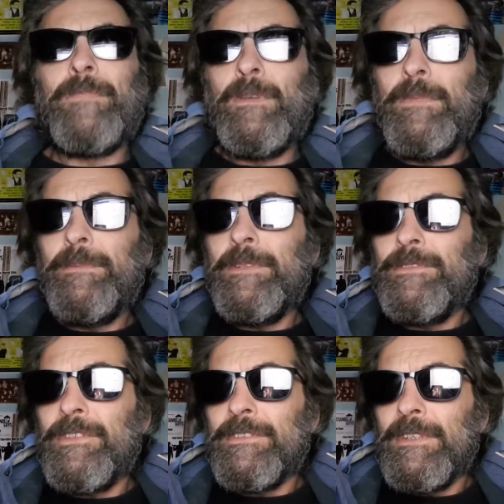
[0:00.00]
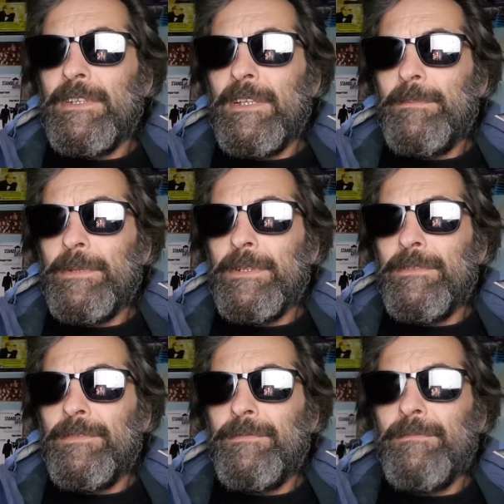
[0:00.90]
Maybe it's just a little bit
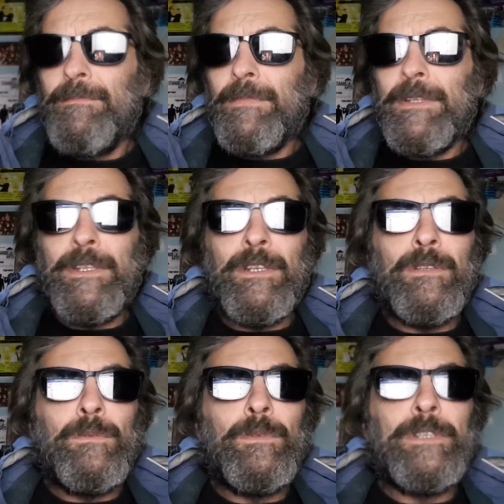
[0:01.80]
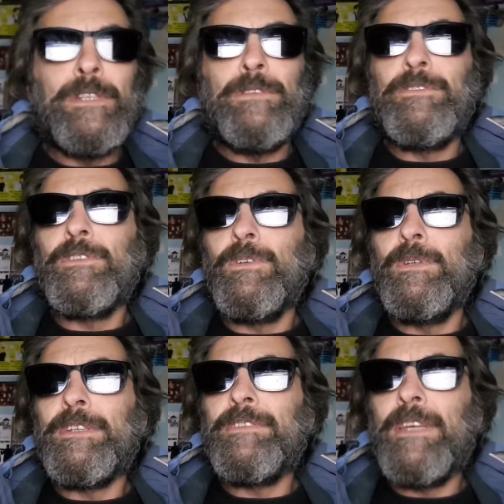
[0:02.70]
of, what they used to call
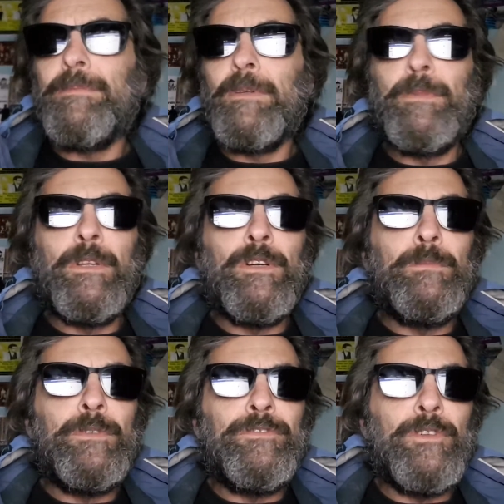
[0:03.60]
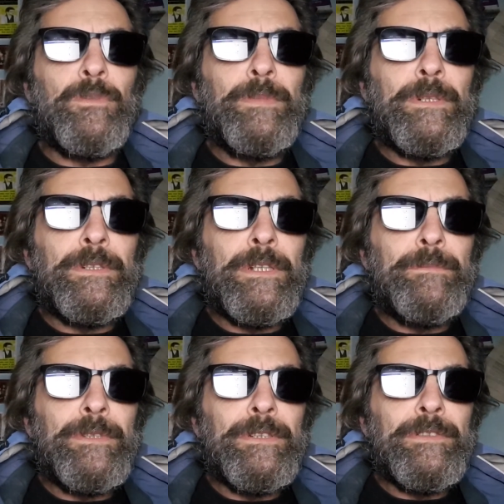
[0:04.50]
acceptable homophobia in
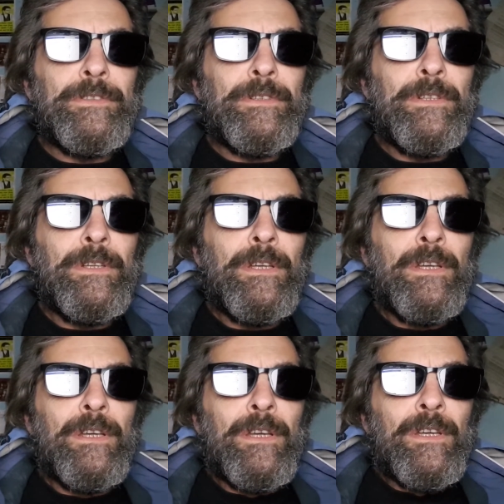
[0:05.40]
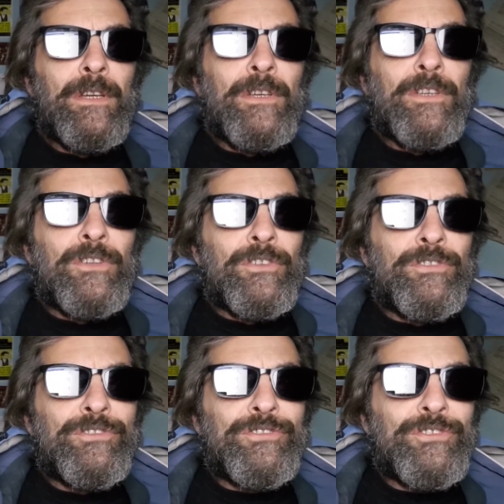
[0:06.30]
them days.
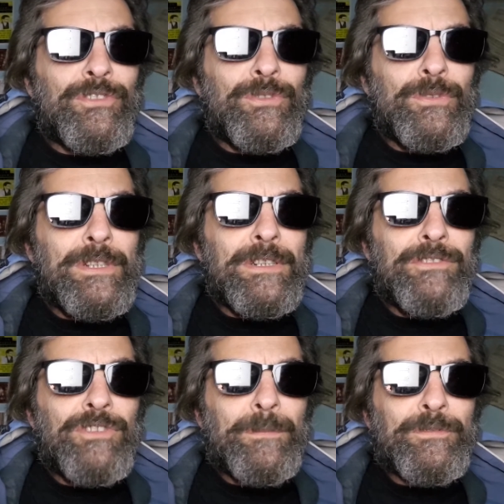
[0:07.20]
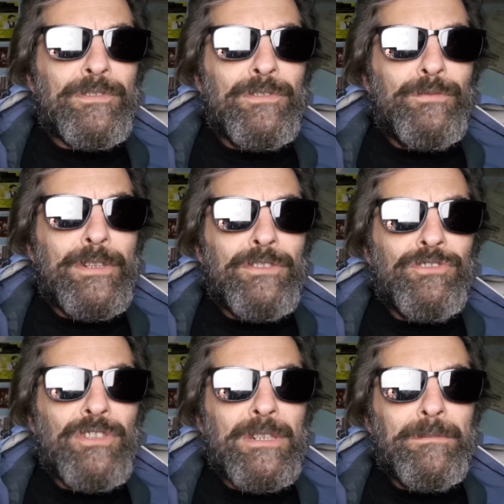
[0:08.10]
So the Egyptian
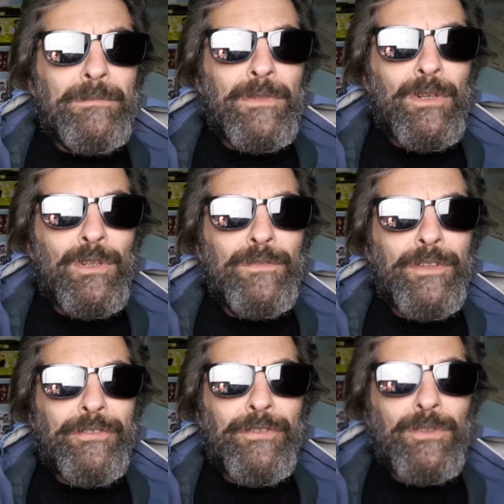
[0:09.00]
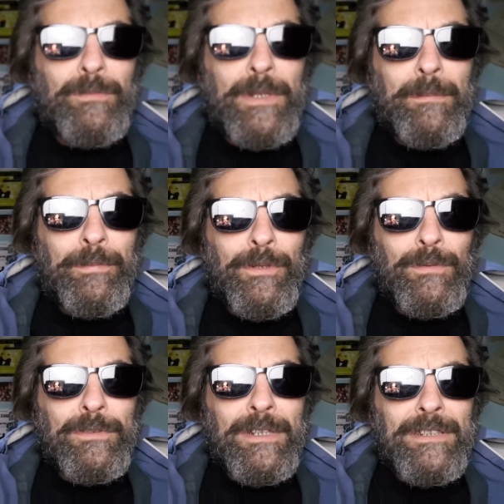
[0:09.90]
regime overthrown by a
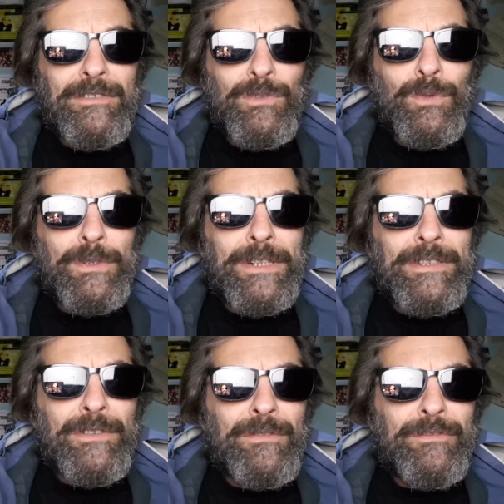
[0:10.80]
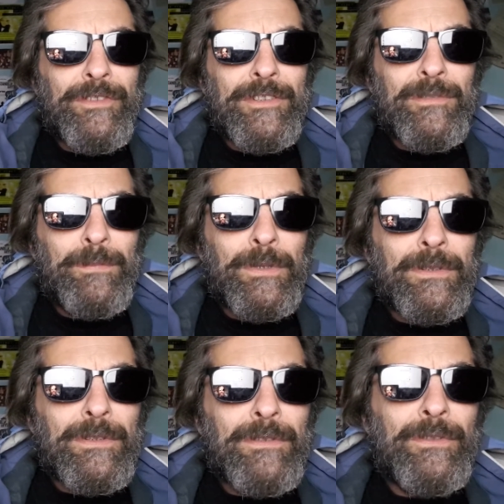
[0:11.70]
protest organised on
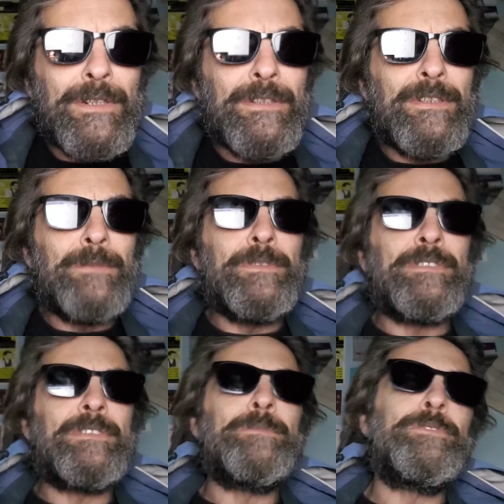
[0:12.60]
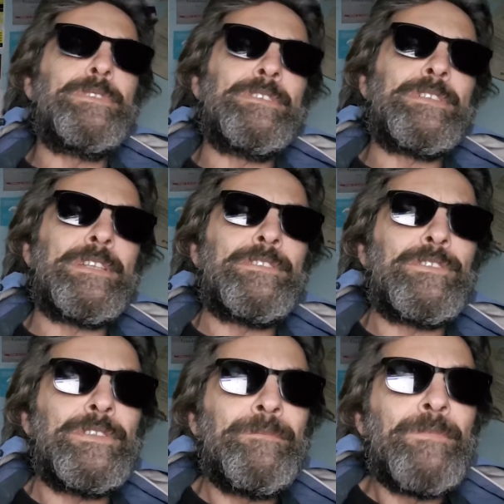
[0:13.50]
Facebook. Right, let me read this again. Sorry.